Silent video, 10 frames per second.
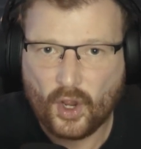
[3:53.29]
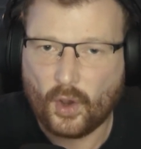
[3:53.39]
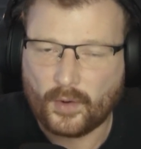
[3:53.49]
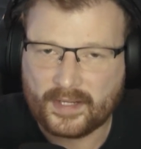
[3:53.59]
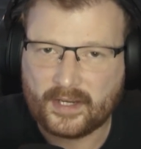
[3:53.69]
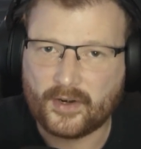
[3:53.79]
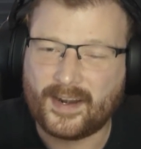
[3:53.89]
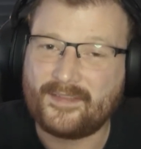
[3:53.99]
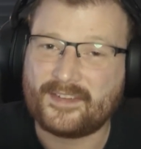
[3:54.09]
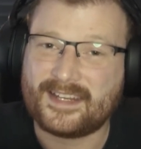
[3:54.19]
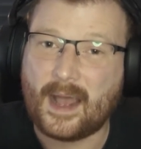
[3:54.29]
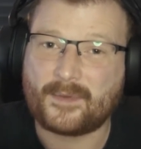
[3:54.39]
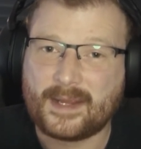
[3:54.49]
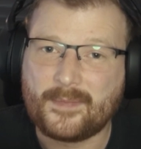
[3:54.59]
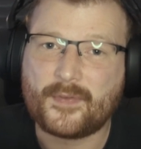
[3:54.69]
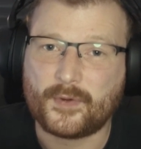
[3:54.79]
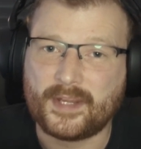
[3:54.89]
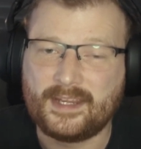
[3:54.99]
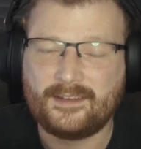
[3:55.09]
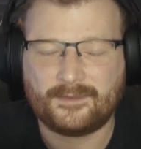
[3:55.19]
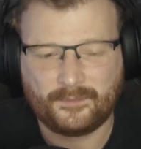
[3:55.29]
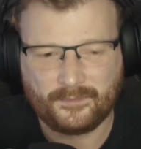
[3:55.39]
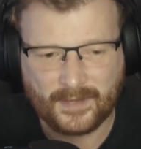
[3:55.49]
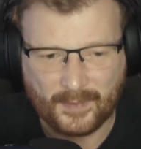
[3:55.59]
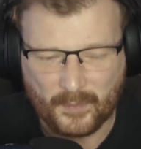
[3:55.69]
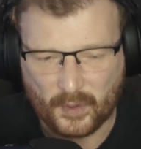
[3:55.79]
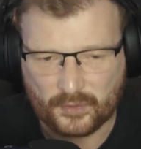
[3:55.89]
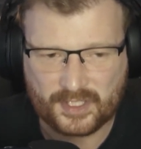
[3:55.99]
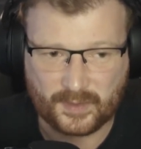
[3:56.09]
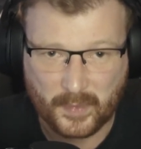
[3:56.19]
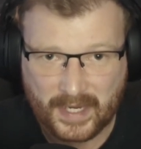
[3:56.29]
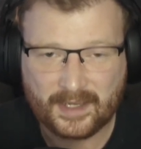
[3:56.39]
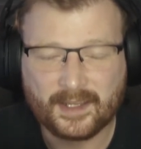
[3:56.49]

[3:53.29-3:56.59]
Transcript: on here, and if it's NAT type 3, unbeknownst to me,